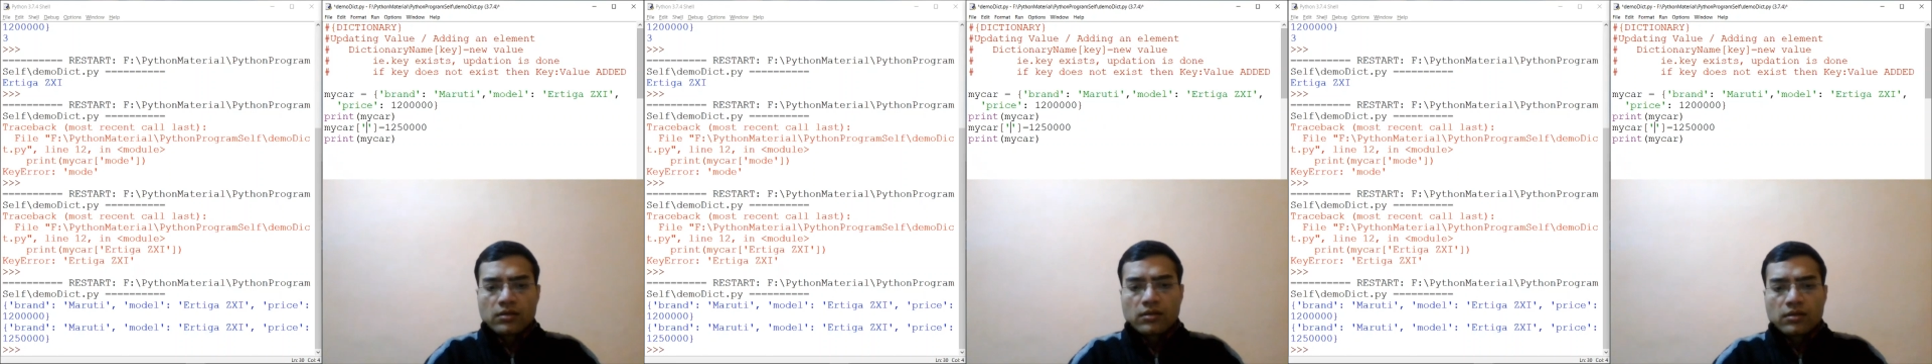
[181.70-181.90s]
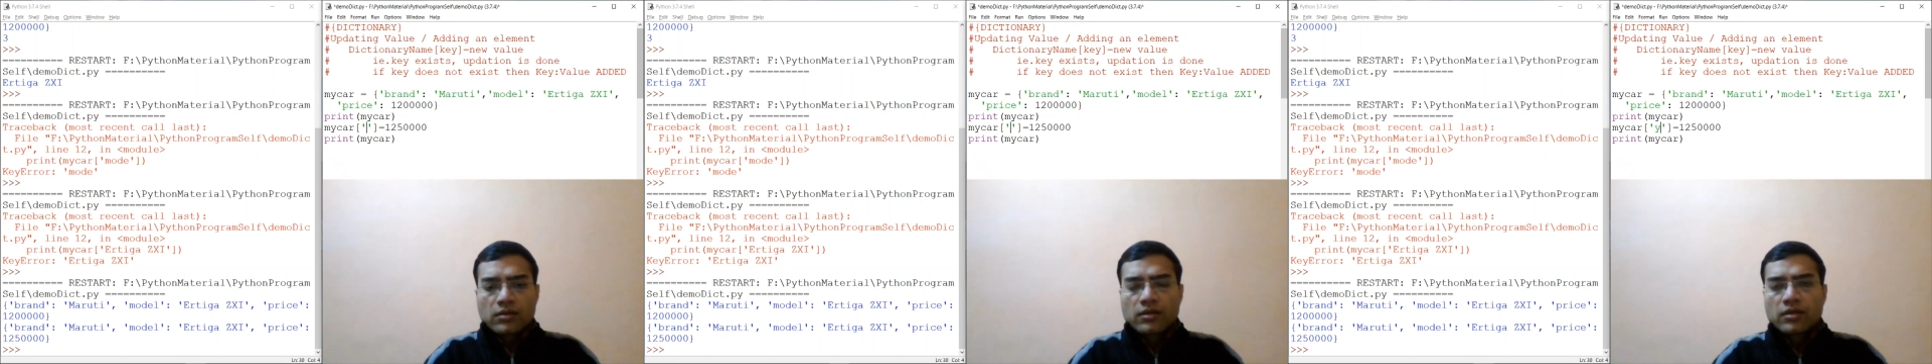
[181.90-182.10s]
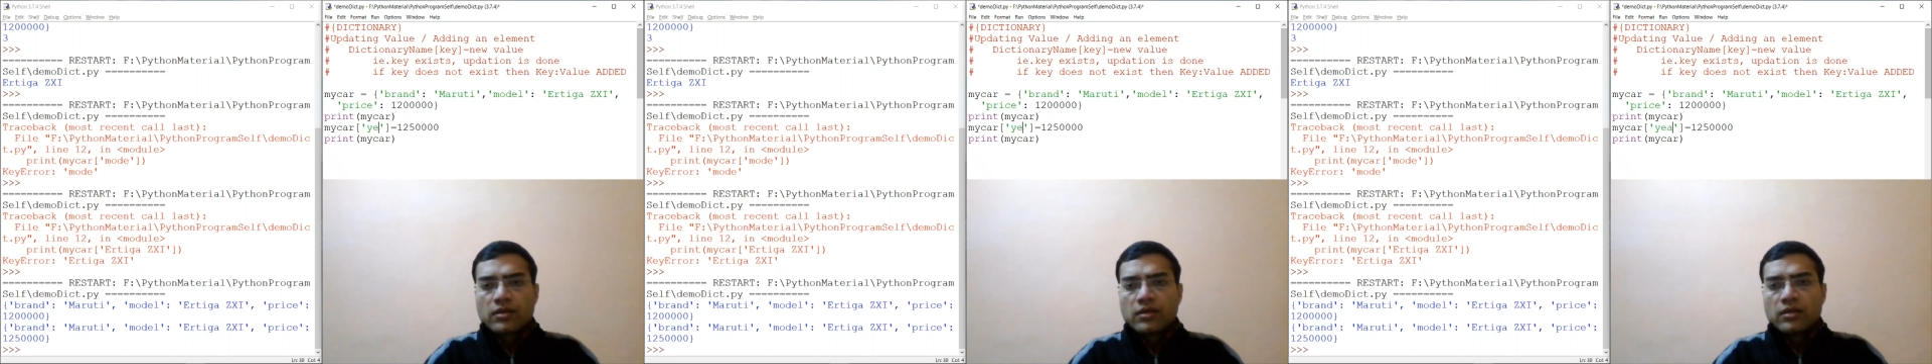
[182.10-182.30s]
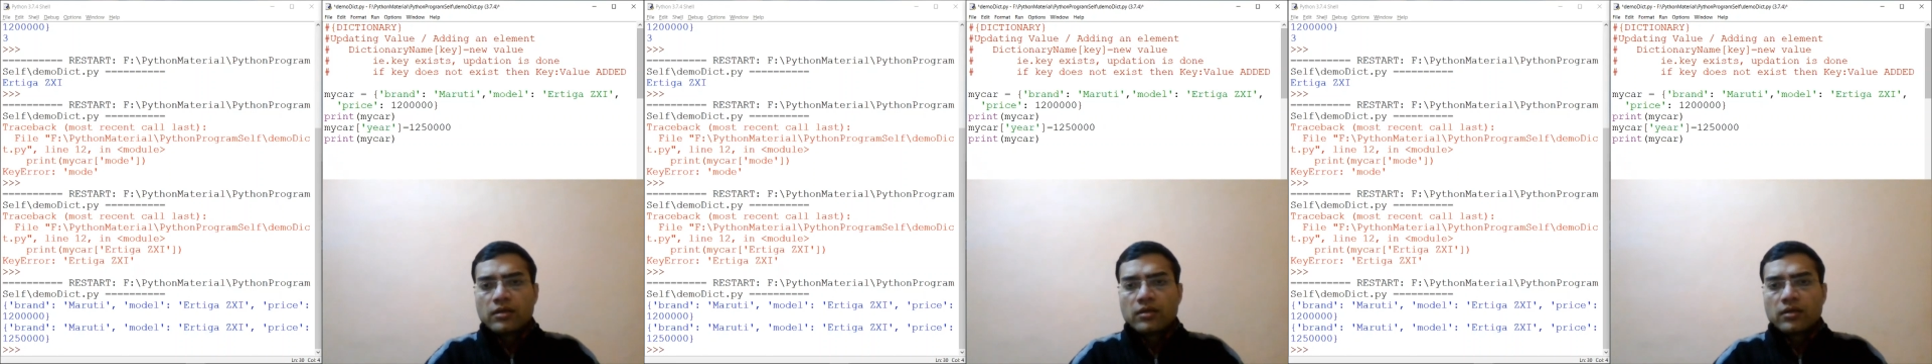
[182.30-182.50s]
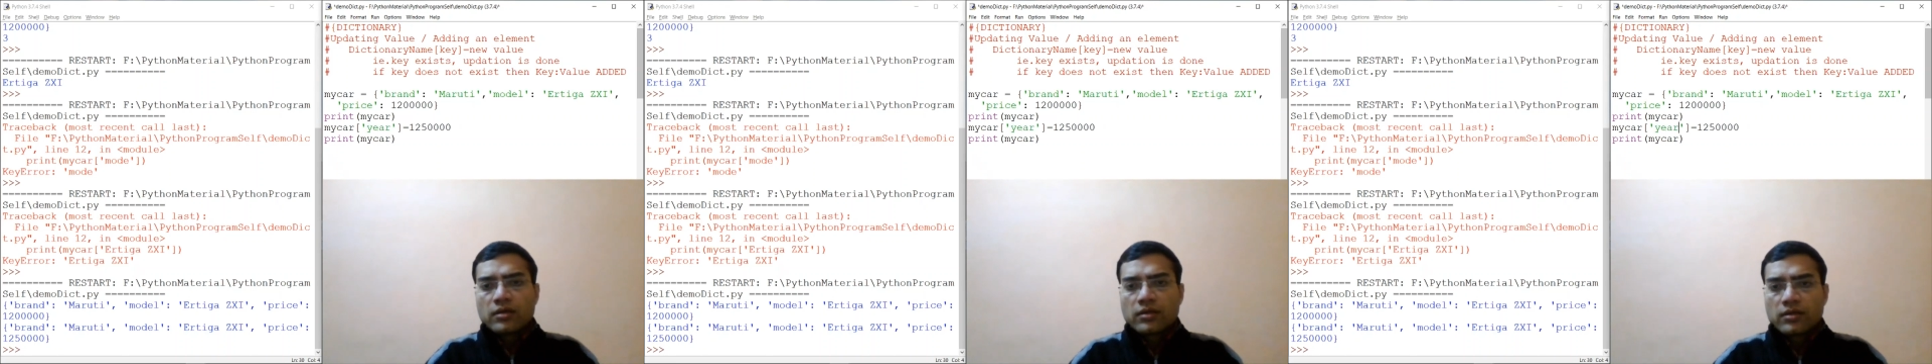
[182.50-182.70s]

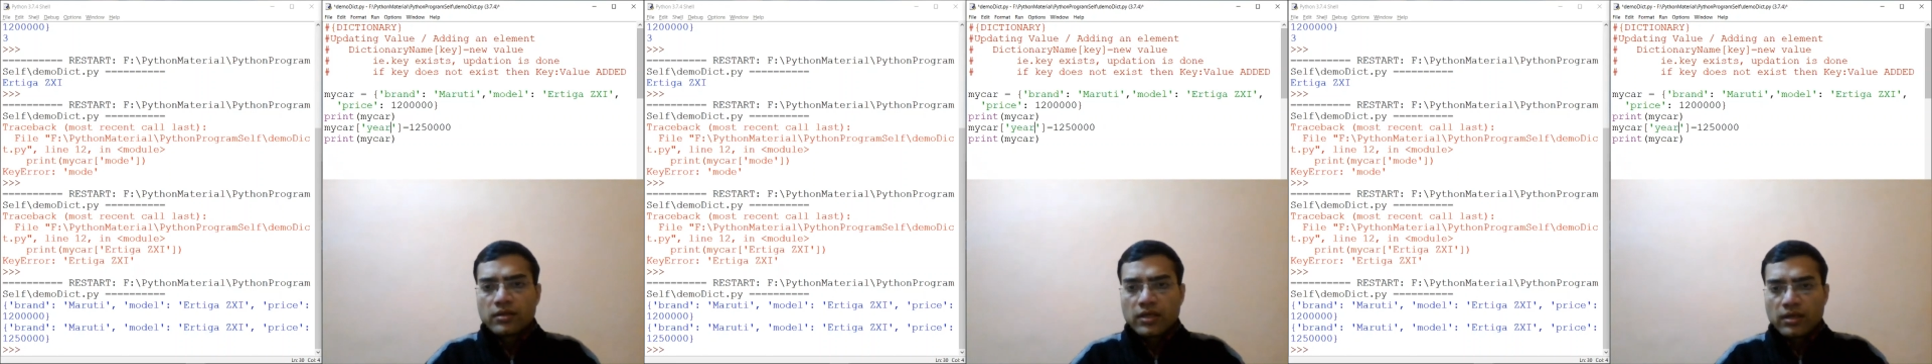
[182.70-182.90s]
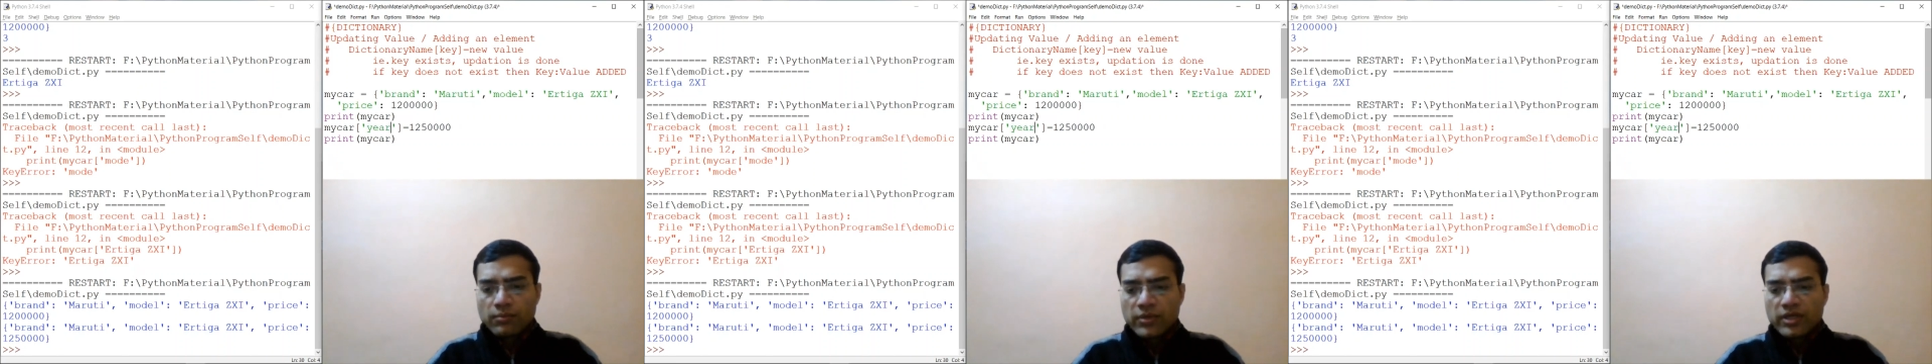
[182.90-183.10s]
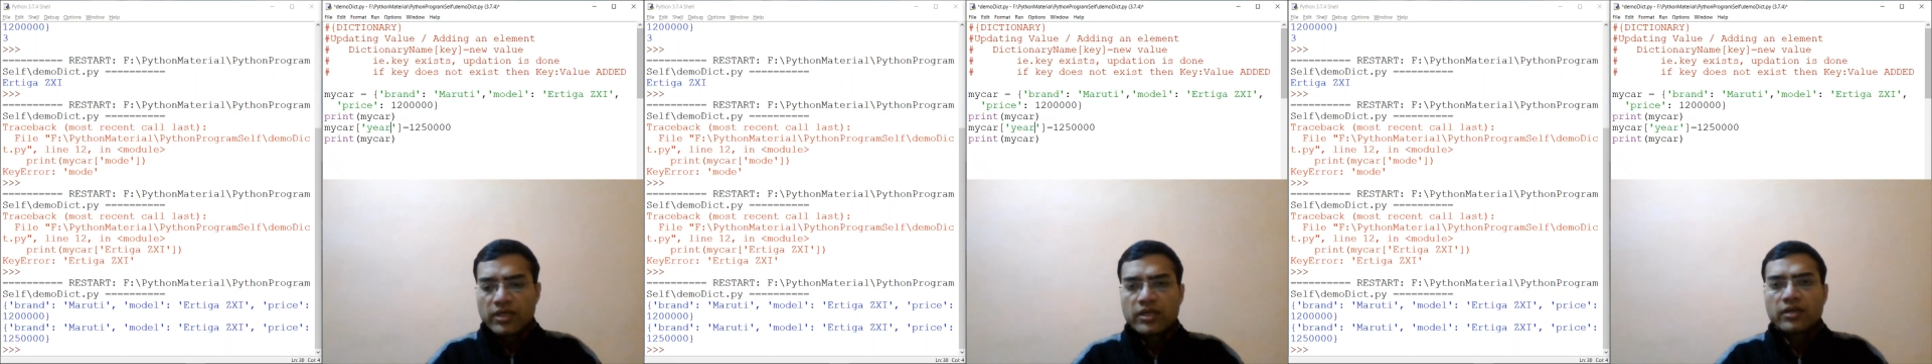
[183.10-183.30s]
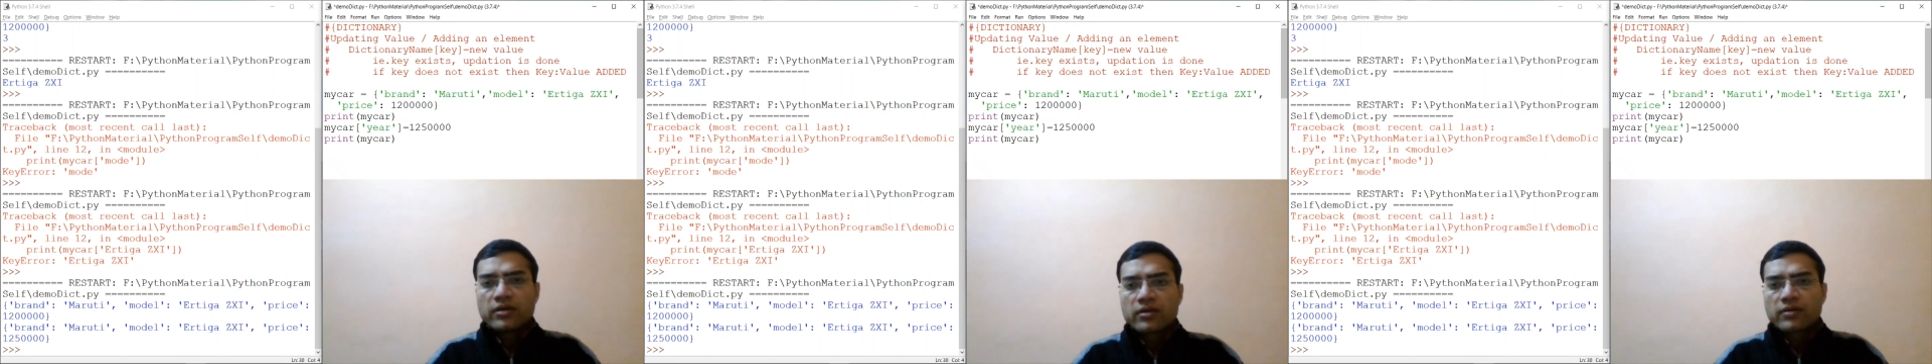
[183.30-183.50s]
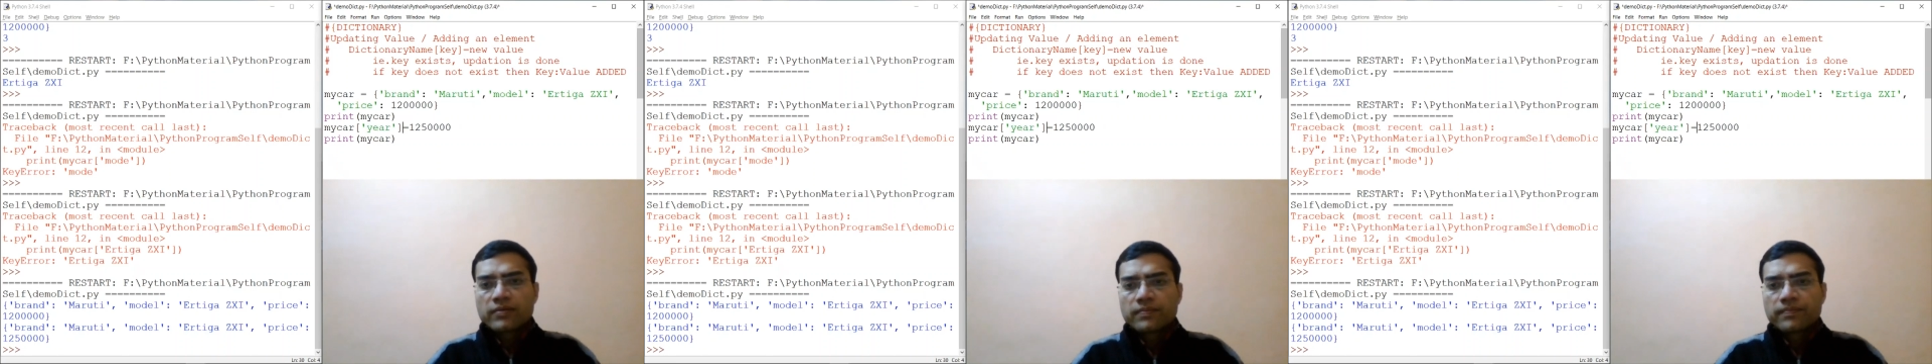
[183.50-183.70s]
key named
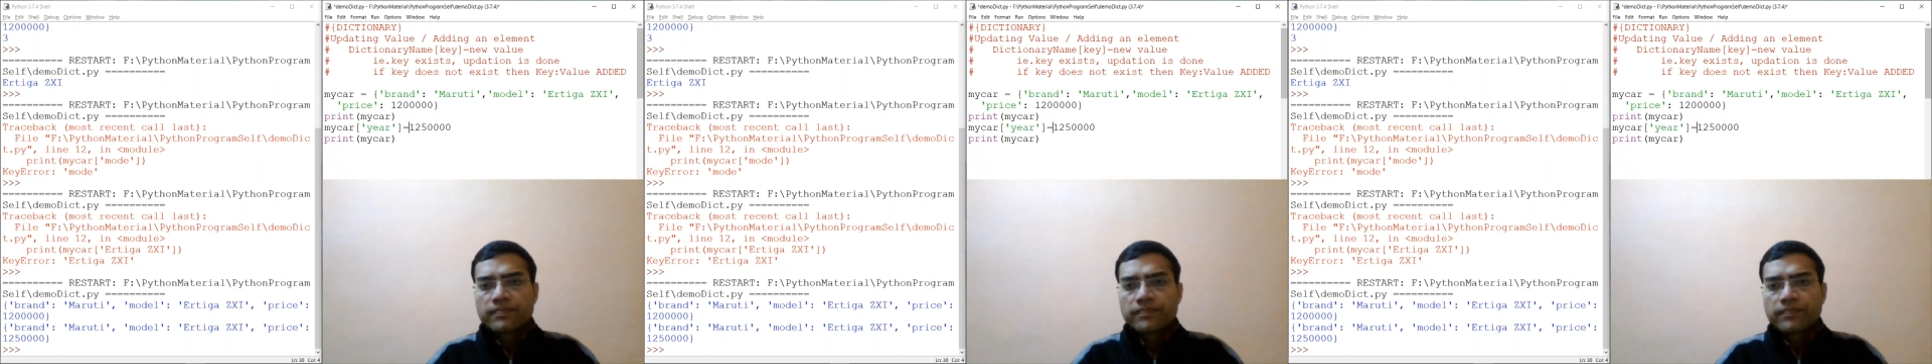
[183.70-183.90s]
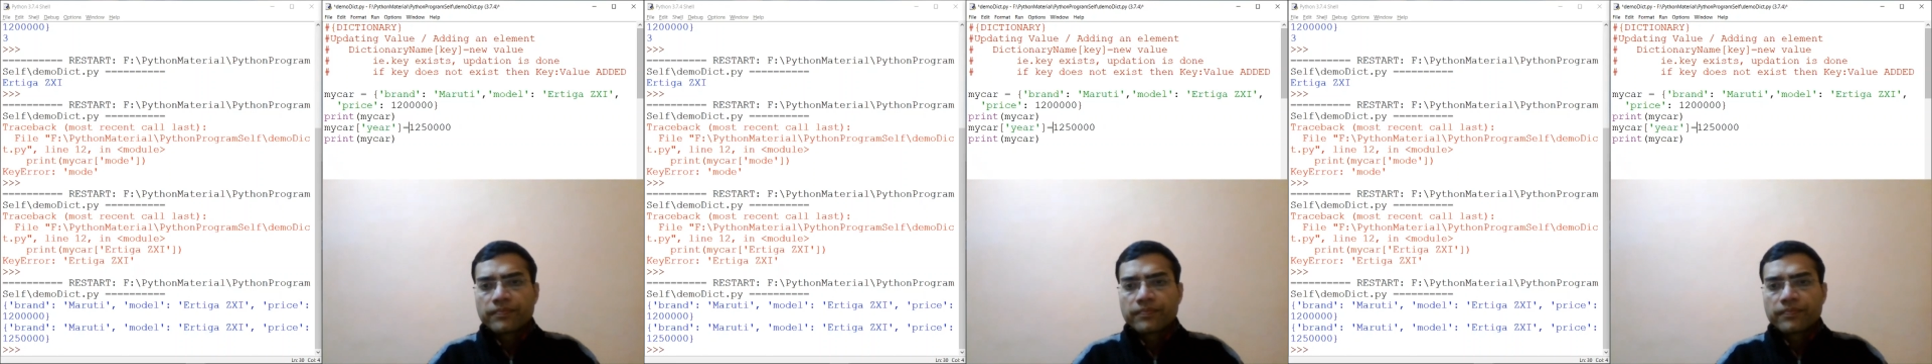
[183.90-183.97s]
year,